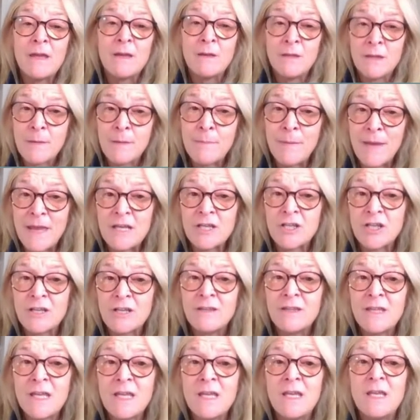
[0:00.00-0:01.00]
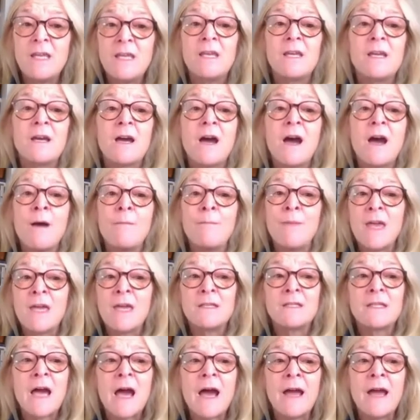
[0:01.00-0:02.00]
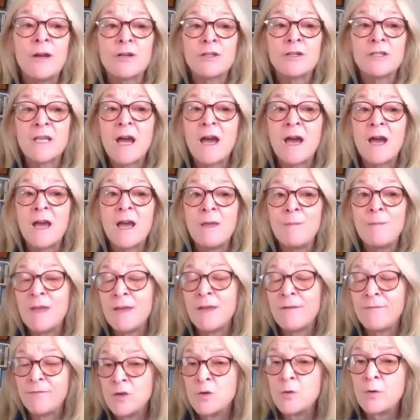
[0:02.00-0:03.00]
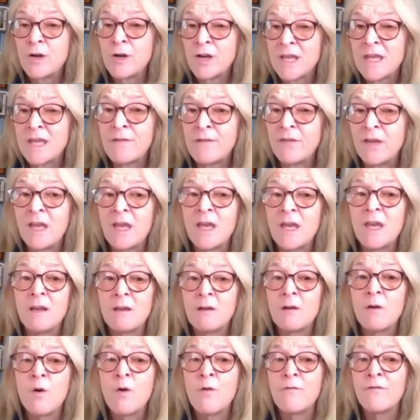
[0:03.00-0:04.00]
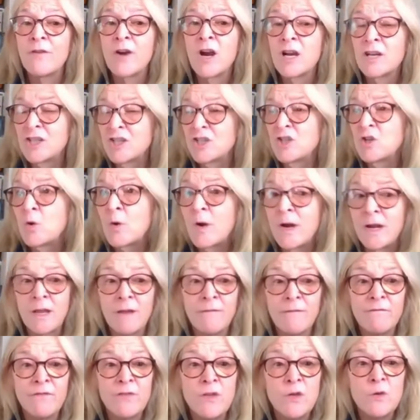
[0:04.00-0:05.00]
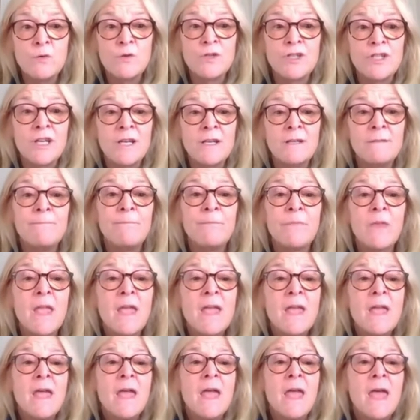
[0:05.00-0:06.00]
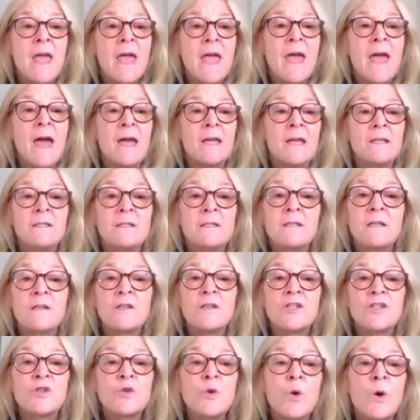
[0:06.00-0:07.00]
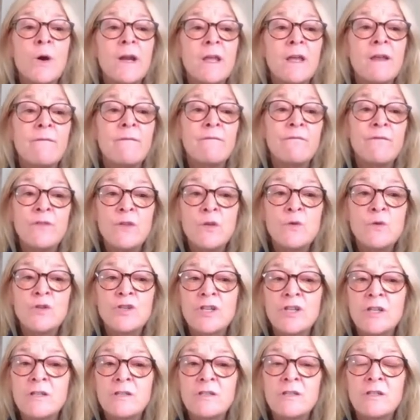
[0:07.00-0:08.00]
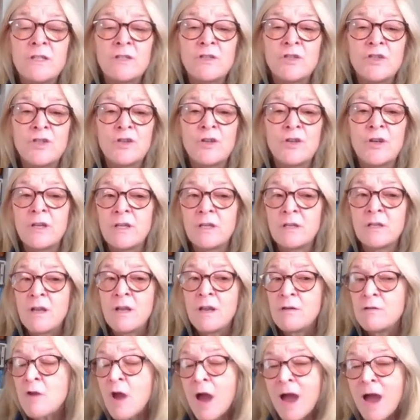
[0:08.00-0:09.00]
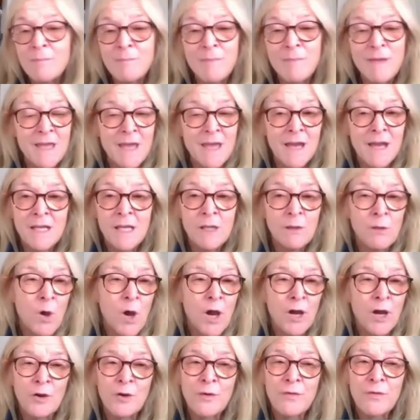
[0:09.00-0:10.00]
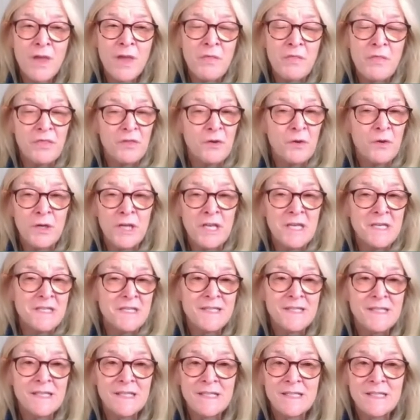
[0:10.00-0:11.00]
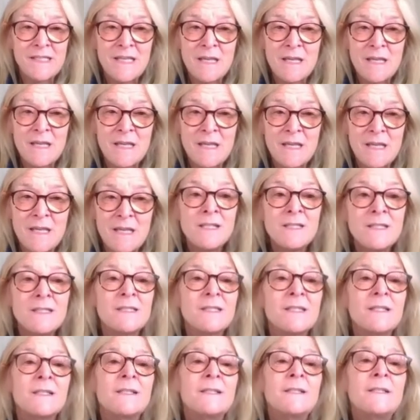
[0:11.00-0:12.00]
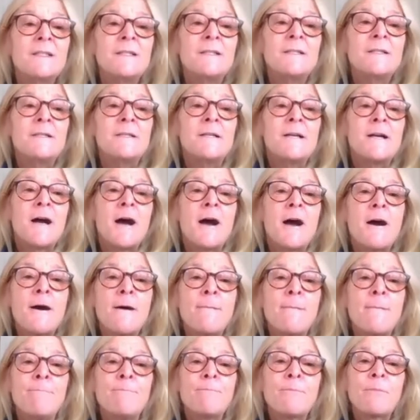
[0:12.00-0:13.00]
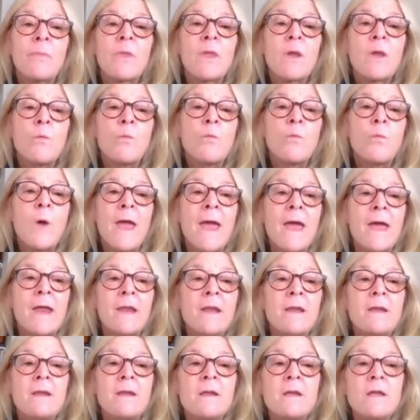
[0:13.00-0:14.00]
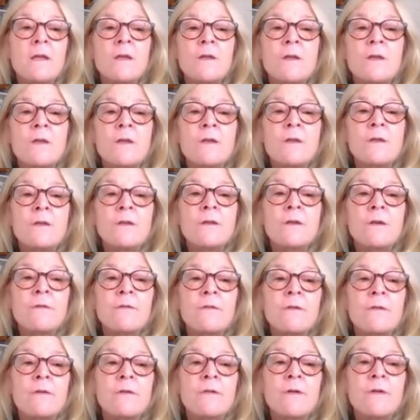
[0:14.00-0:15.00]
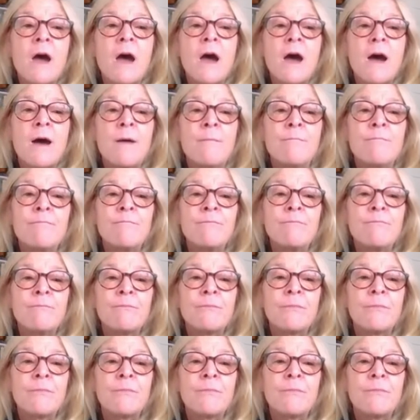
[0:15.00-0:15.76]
the patient the um, entire time if you are giving it over a short infusion. And short infusions should not be any longer than 30 to 60 minutes. Um, when um,